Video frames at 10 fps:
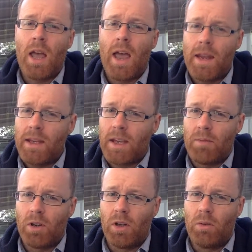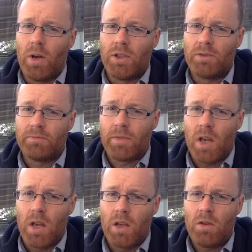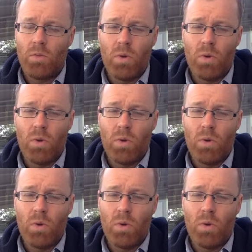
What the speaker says: any chemical equation, you